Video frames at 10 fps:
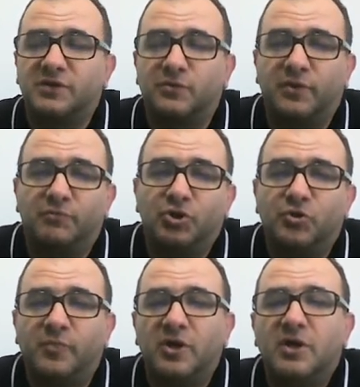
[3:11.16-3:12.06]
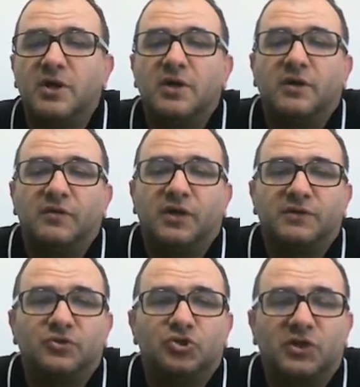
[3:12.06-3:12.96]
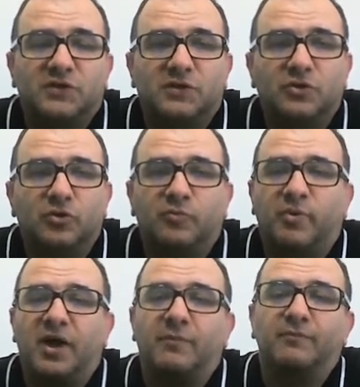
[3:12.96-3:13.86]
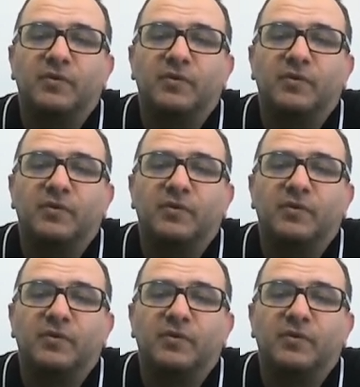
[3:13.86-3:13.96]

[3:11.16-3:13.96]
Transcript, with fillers: square bishop, that is just a good plan.